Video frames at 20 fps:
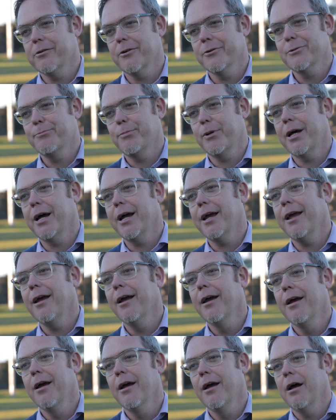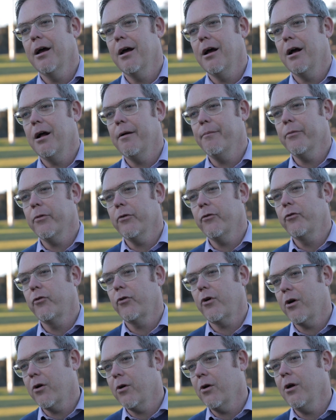girls play.
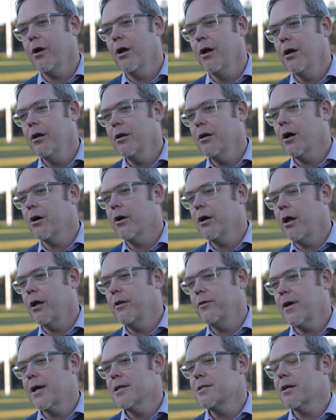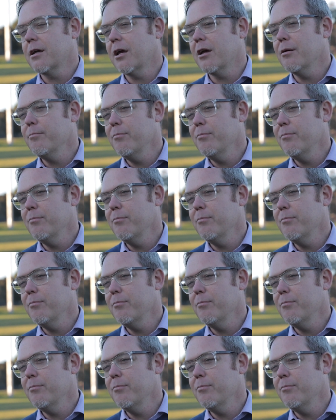So, you know, it's a